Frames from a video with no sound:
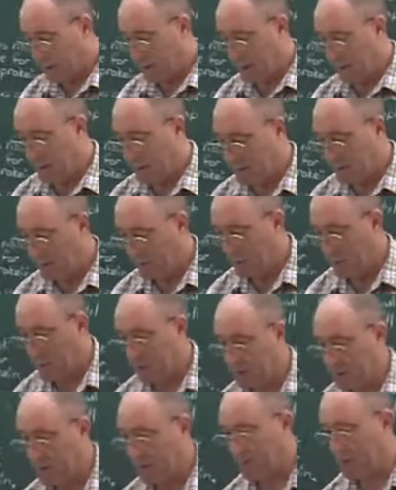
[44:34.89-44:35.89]
in the solar
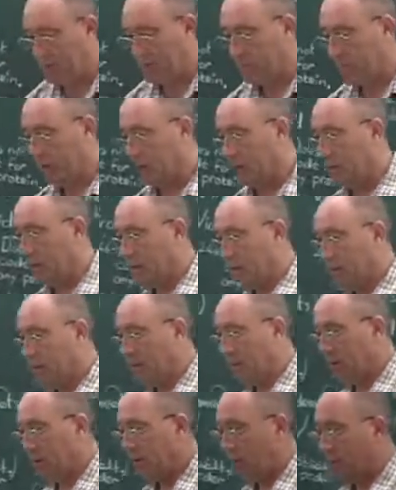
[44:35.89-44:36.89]
system,
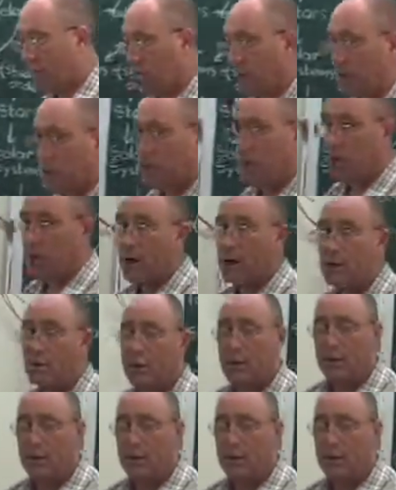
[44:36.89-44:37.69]
somewhere very strange